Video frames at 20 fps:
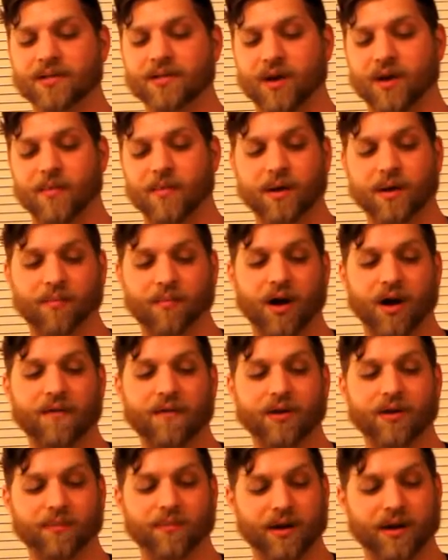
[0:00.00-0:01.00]
So I'm gonna
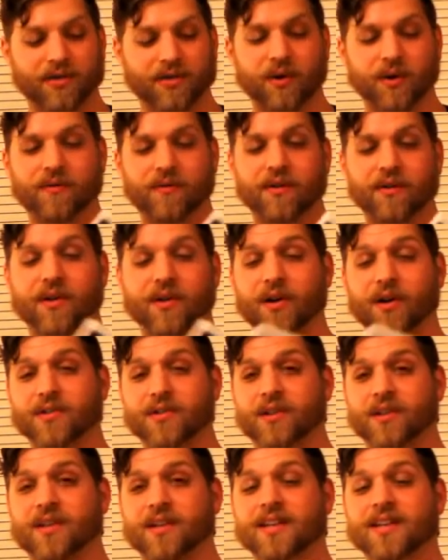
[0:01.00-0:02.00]
profit about
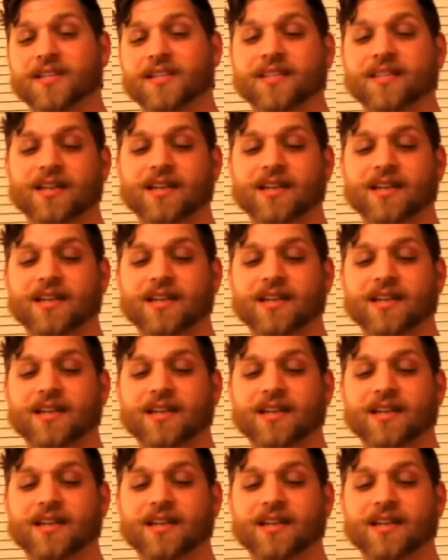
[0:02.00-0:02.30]
$25 on this.